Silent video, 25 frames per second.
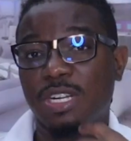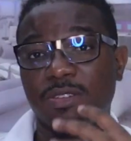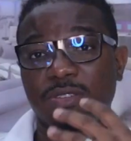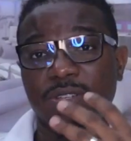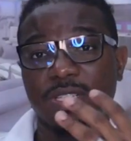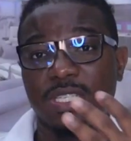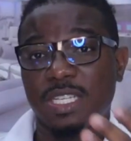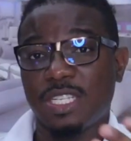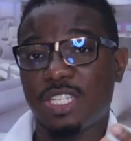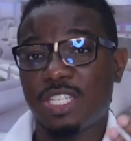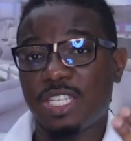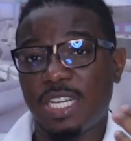I
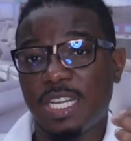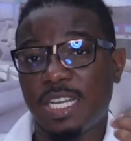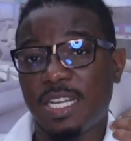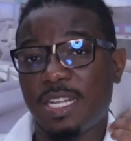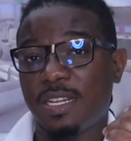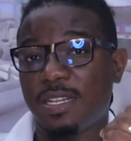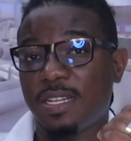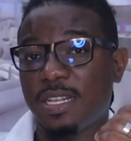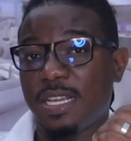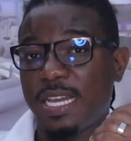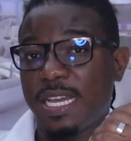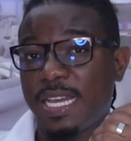was a
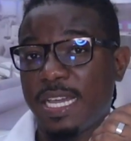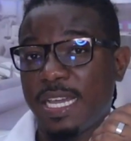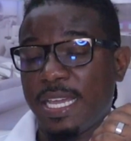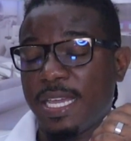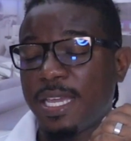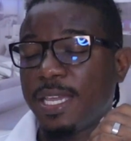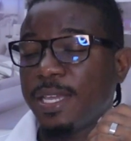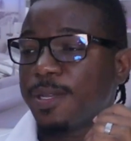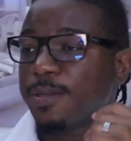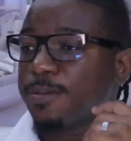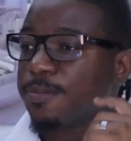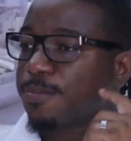child,
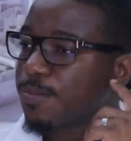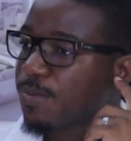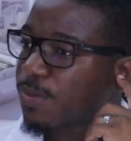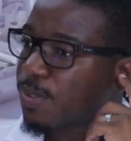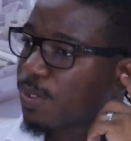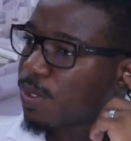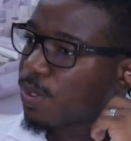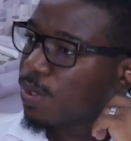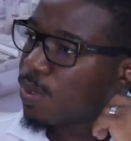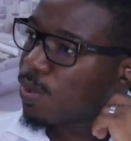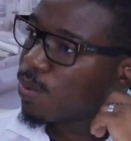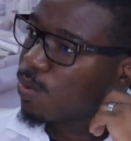I
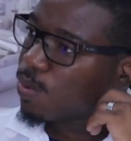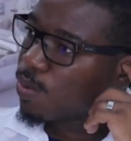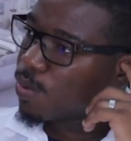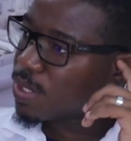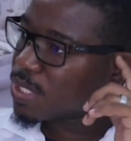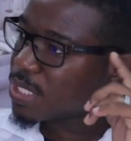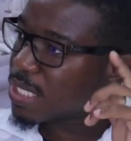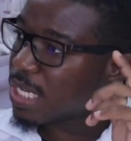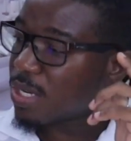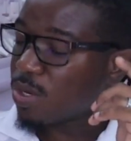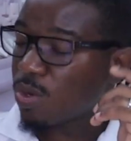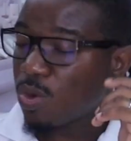
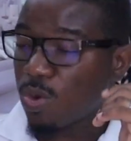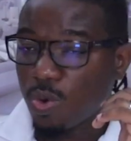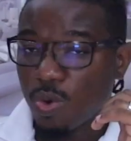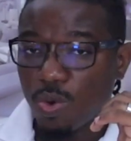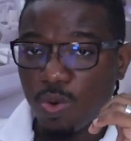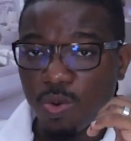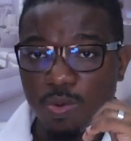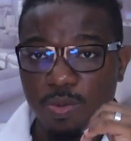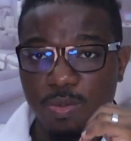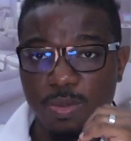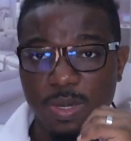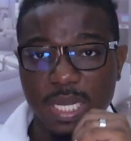was at
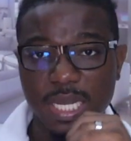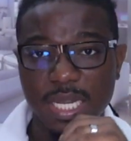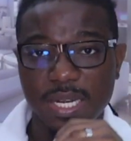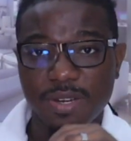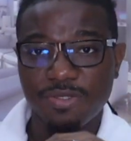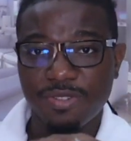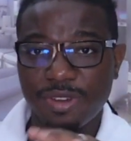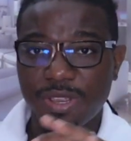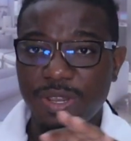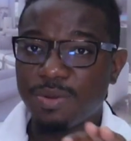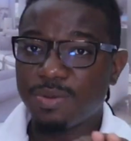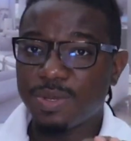home
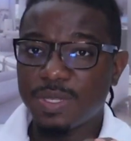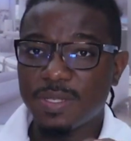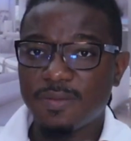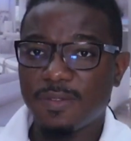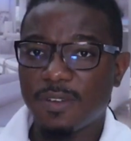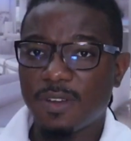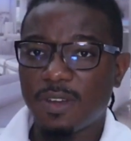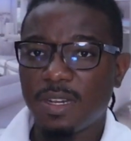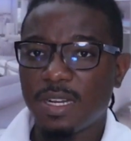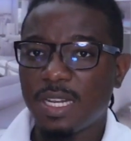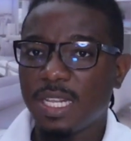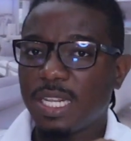and rain was
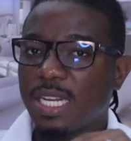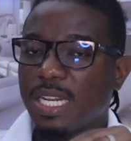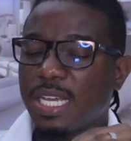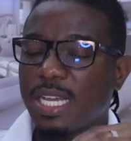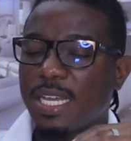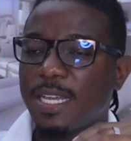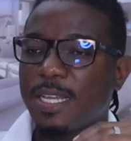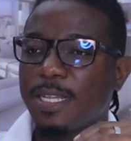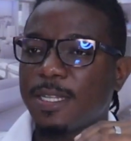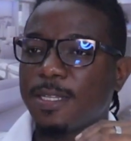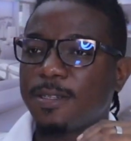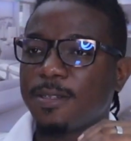falling
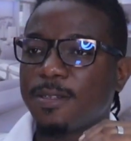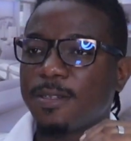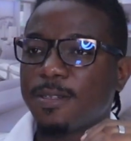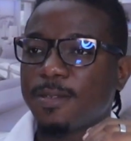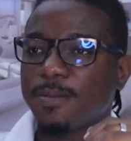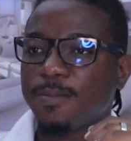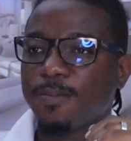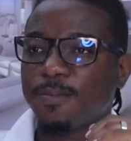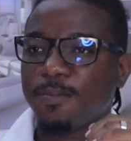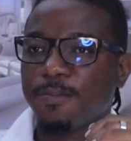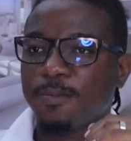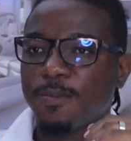and
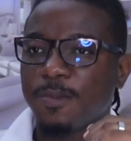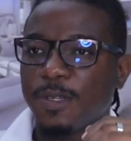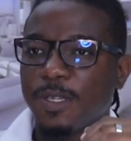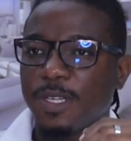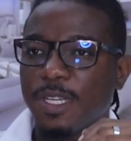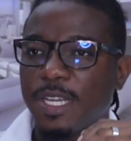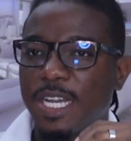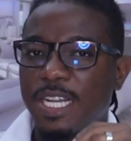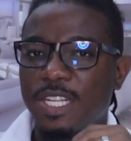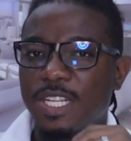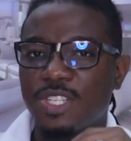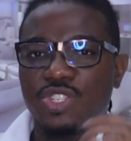
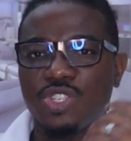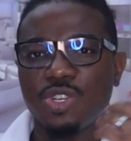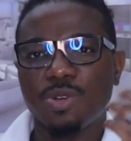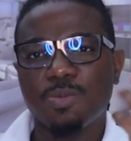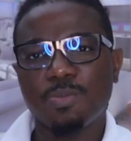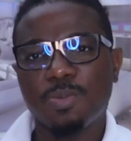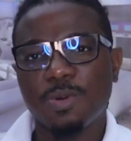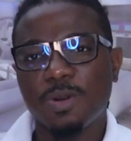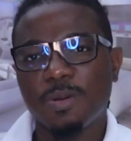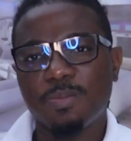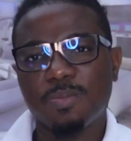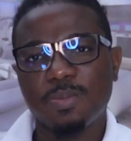I
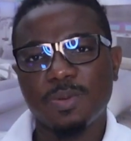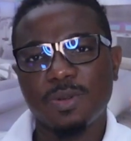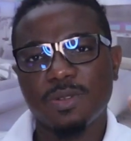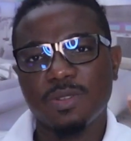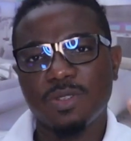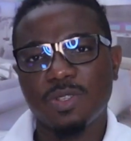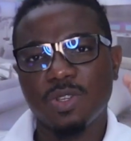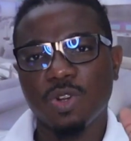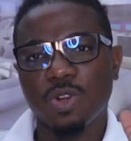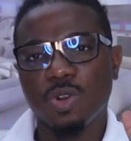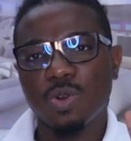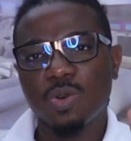jumped up
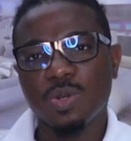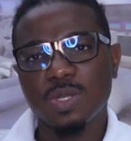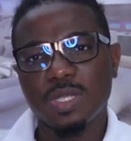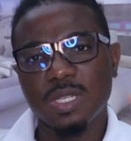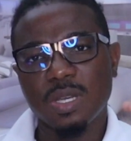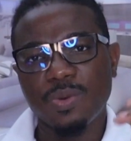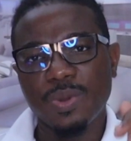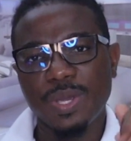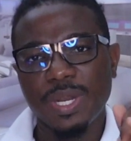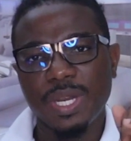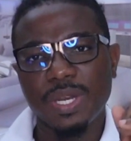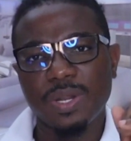to close
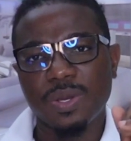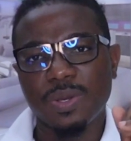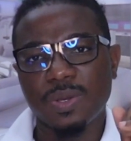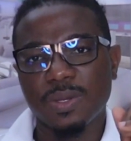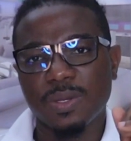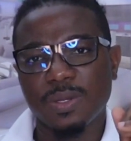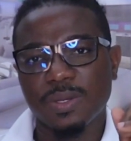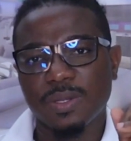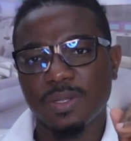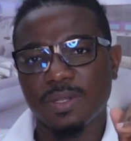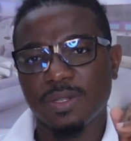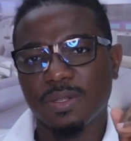a window
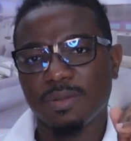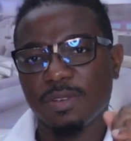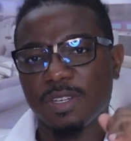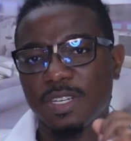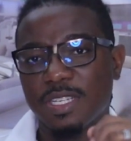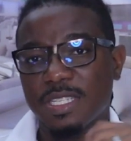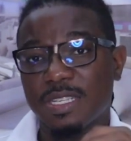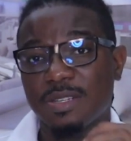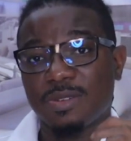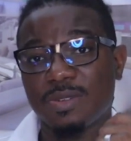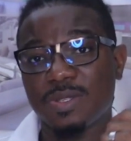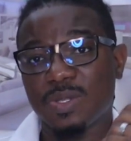
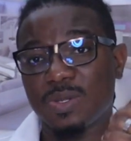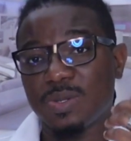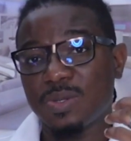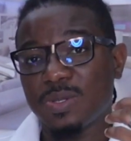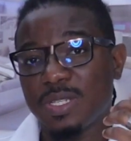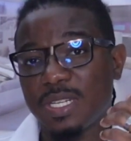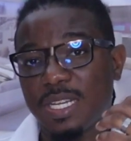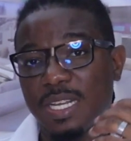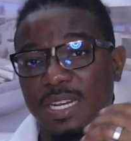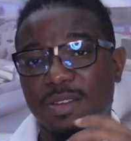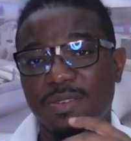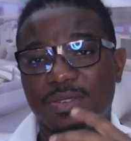because I was
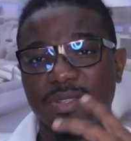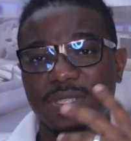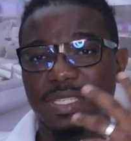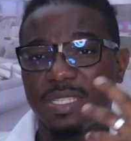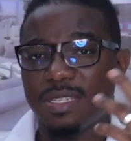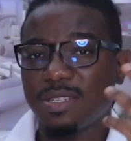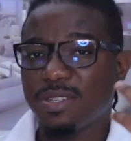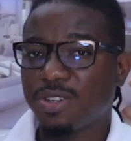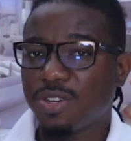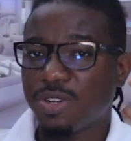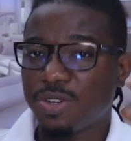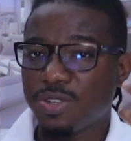outside. I was
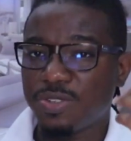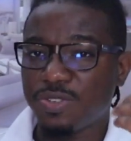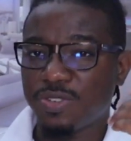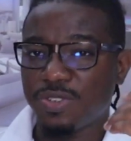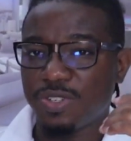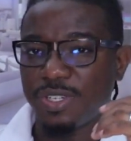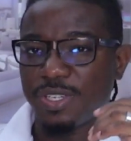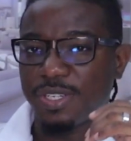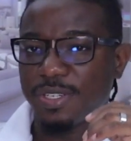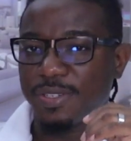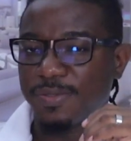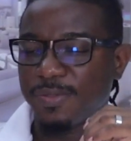in the
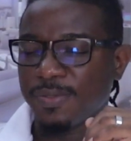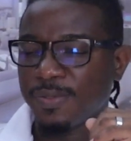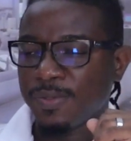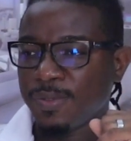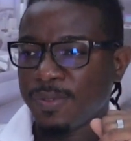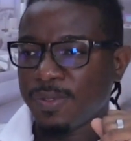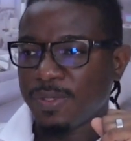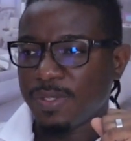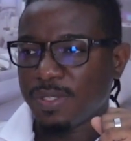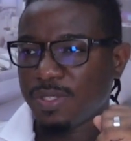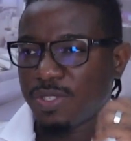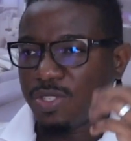country.
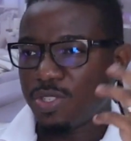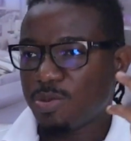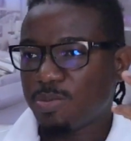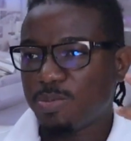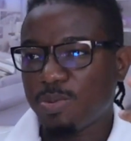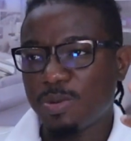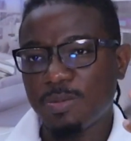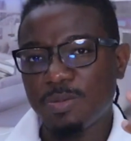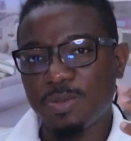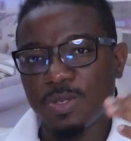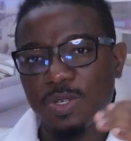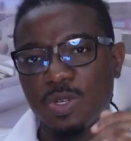Jump
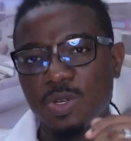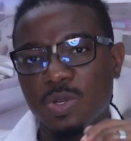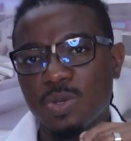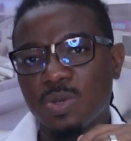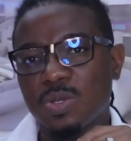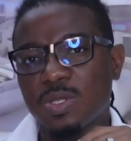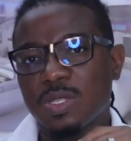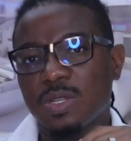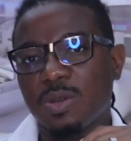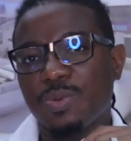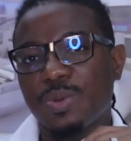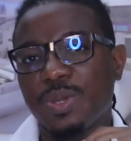up to
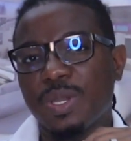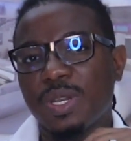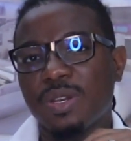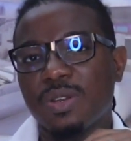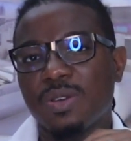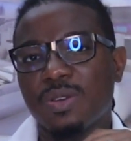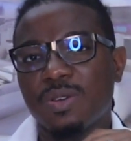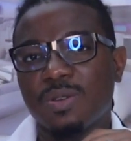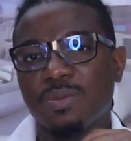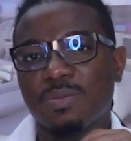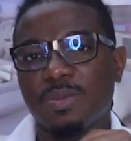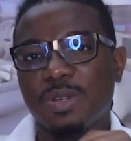close a
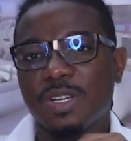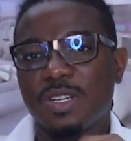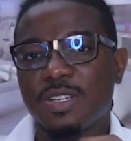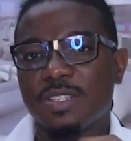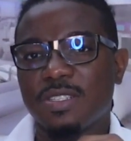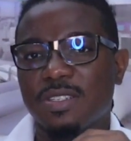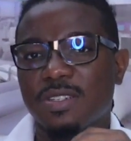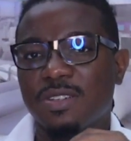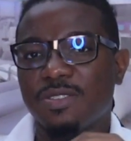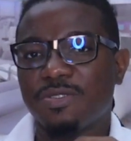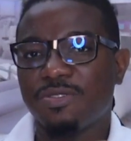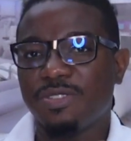window
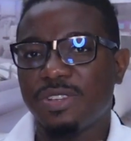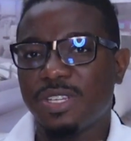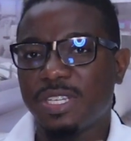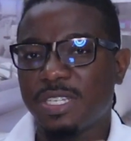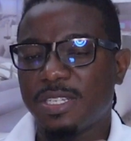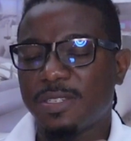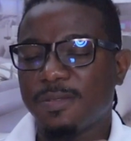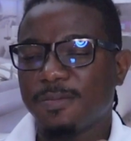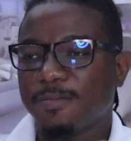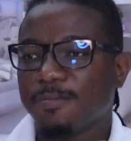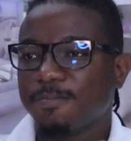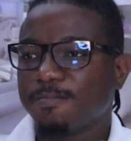because of the
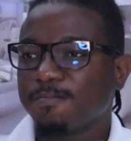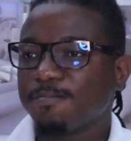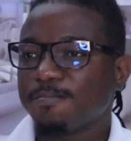rain